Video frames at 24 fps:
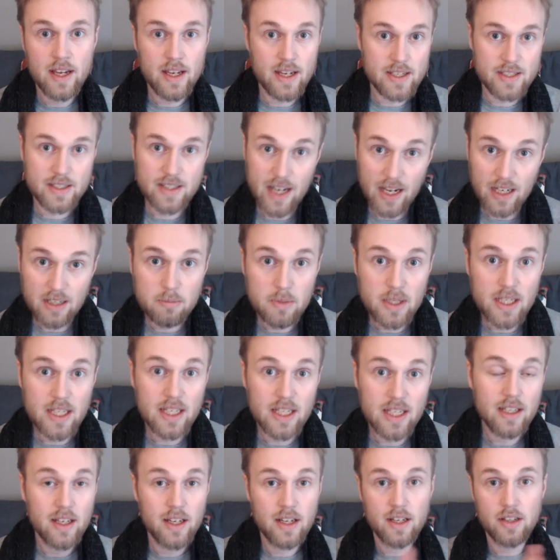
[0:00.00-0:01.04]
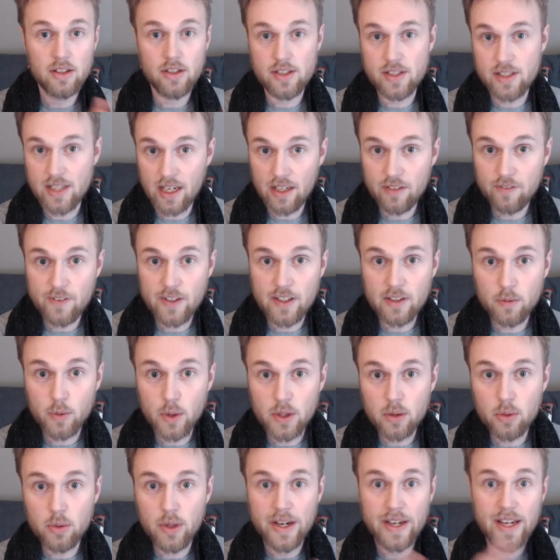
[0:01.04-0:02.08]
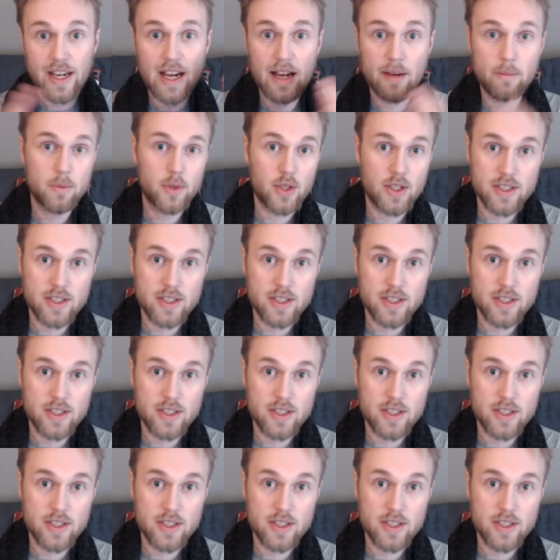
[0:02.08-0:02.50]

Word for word: Is that me? Does that fit with who I am?